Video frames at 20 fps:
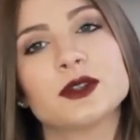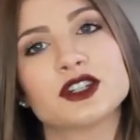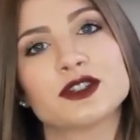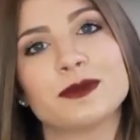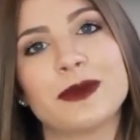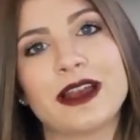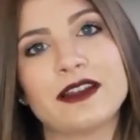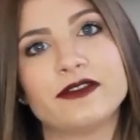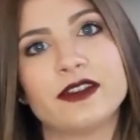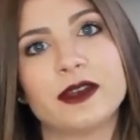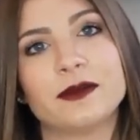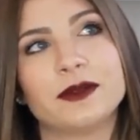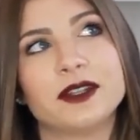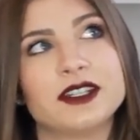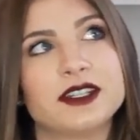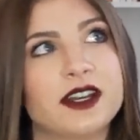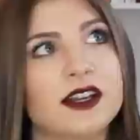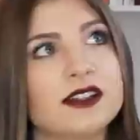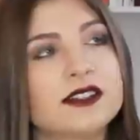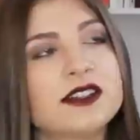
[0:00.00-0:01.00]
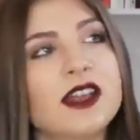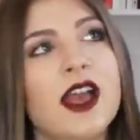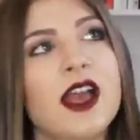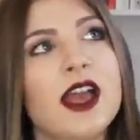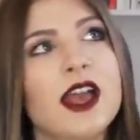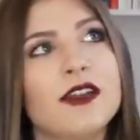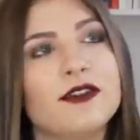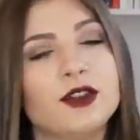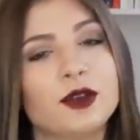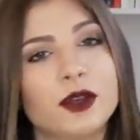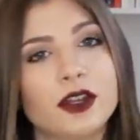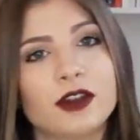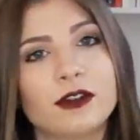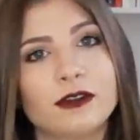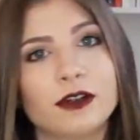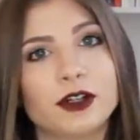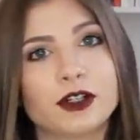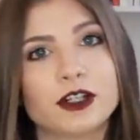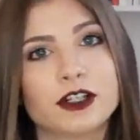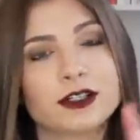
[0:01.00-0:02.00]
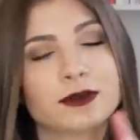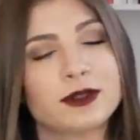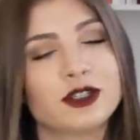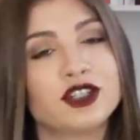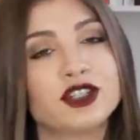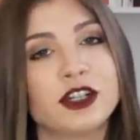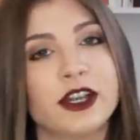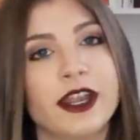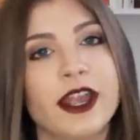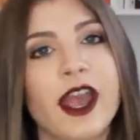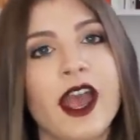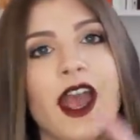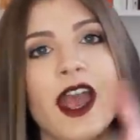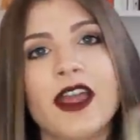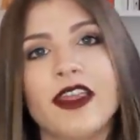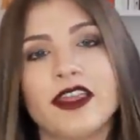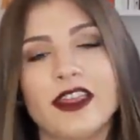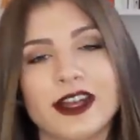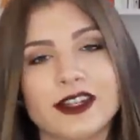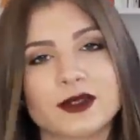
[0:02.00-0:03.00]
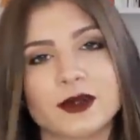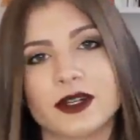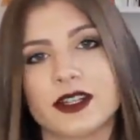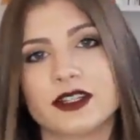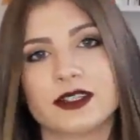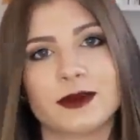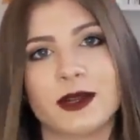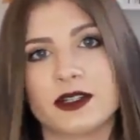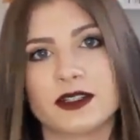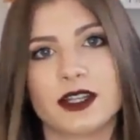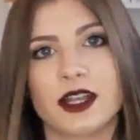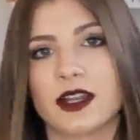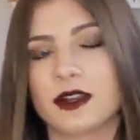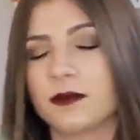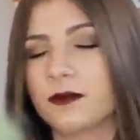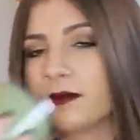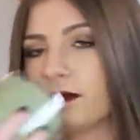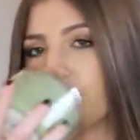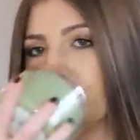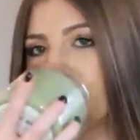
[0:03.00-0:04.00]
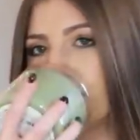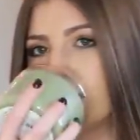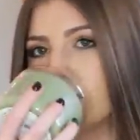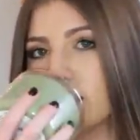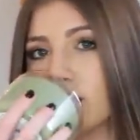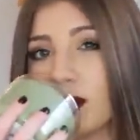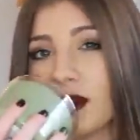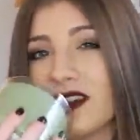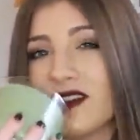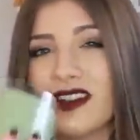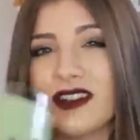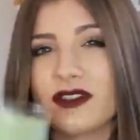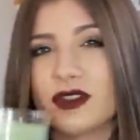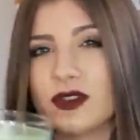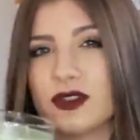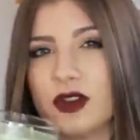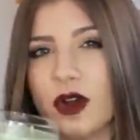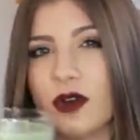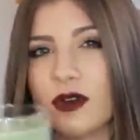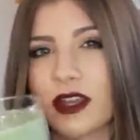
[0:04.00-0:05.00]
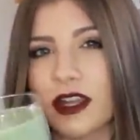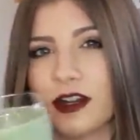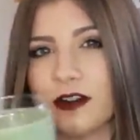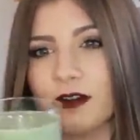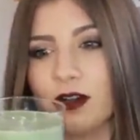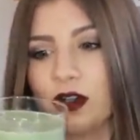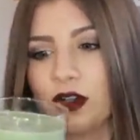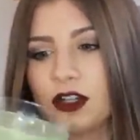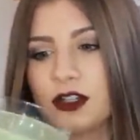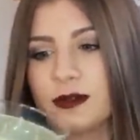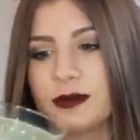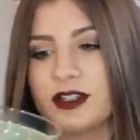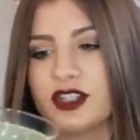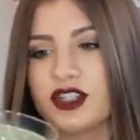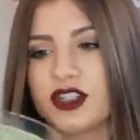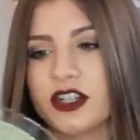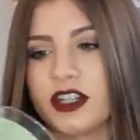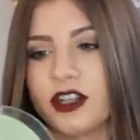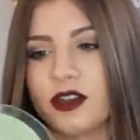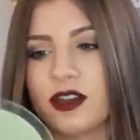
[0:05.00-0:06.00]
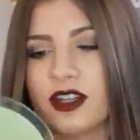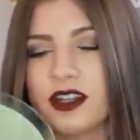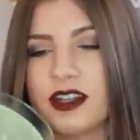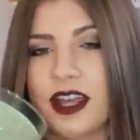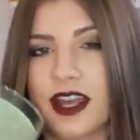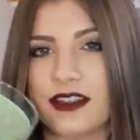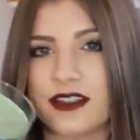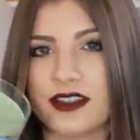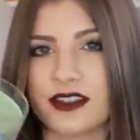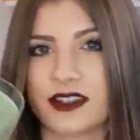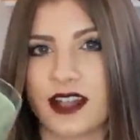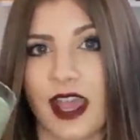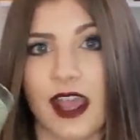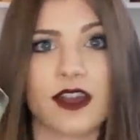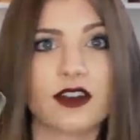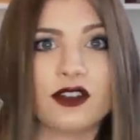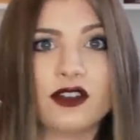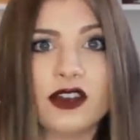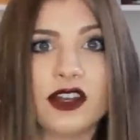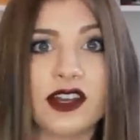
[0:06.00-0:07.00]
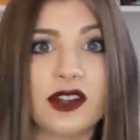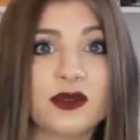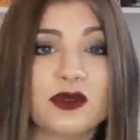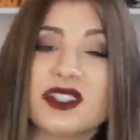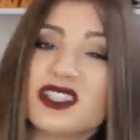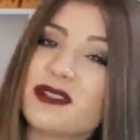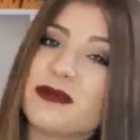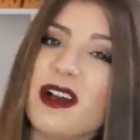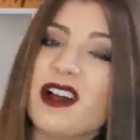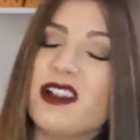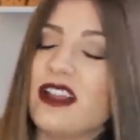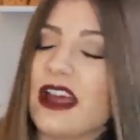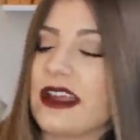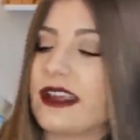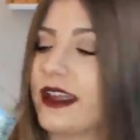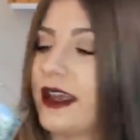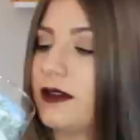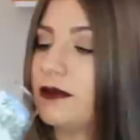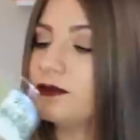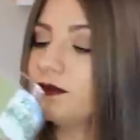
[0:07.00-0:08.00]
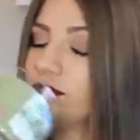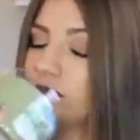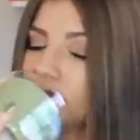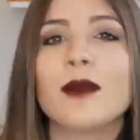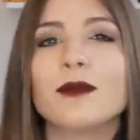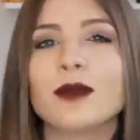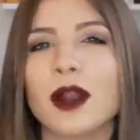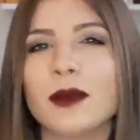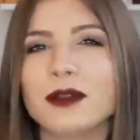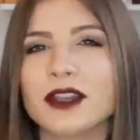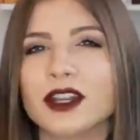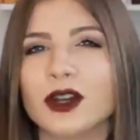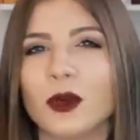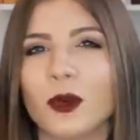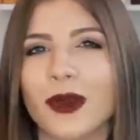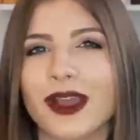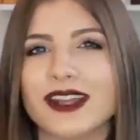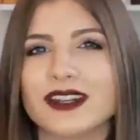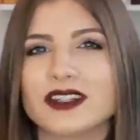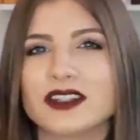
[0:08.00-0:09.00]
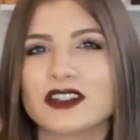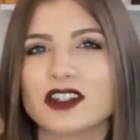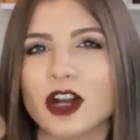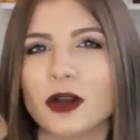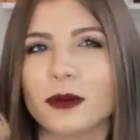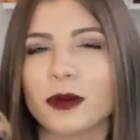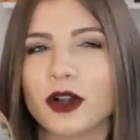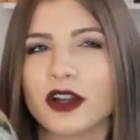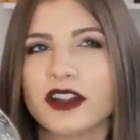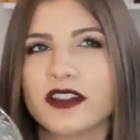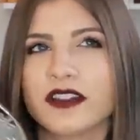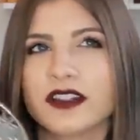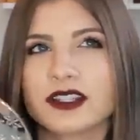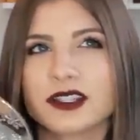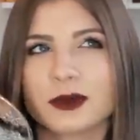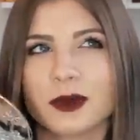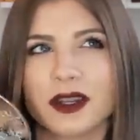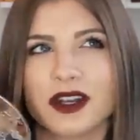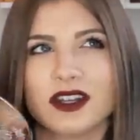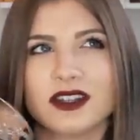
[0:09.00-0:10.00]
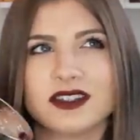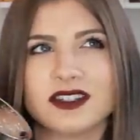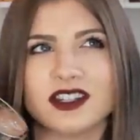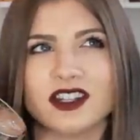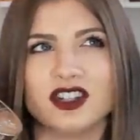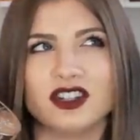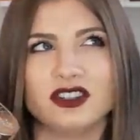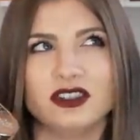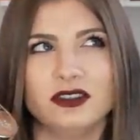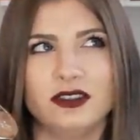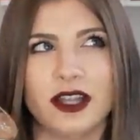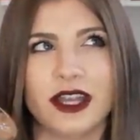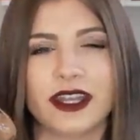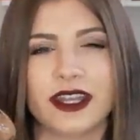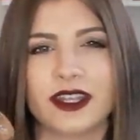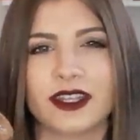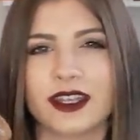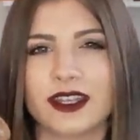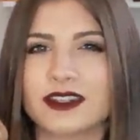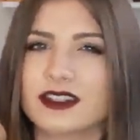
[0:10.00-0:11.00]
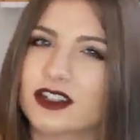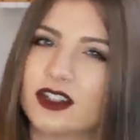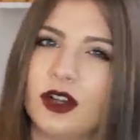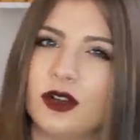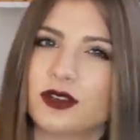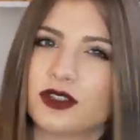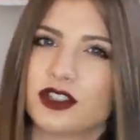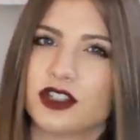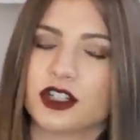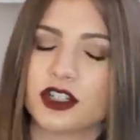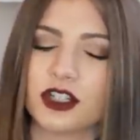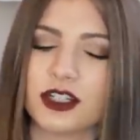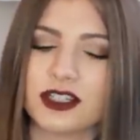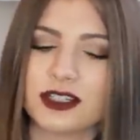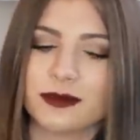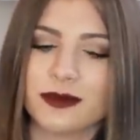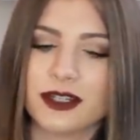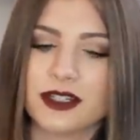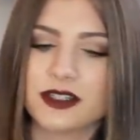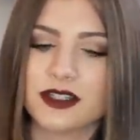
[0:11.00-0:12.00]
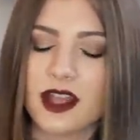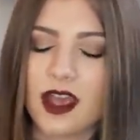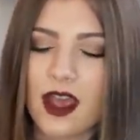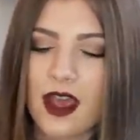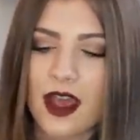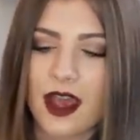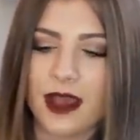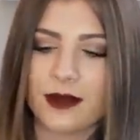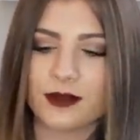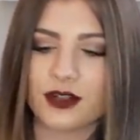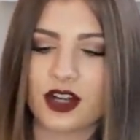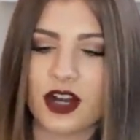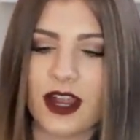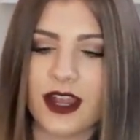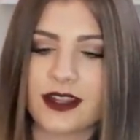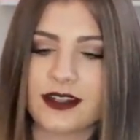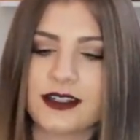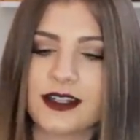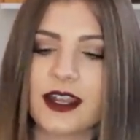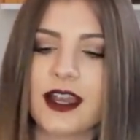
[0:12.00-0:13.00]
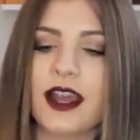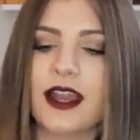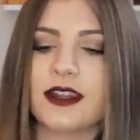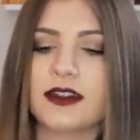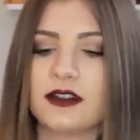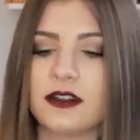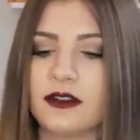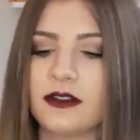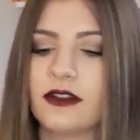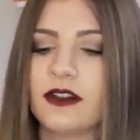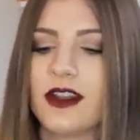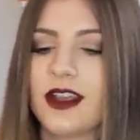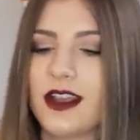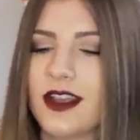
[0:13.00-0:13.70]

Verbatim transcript: which my family does, if you get a real Christmas tree, that's what it smells like. So even if you don't get a real Christmas tree, you could light this candle and it would smell like it. I'm probably going to wait to start burning this one until like it gets closer to Christmas. I'm trying to kind of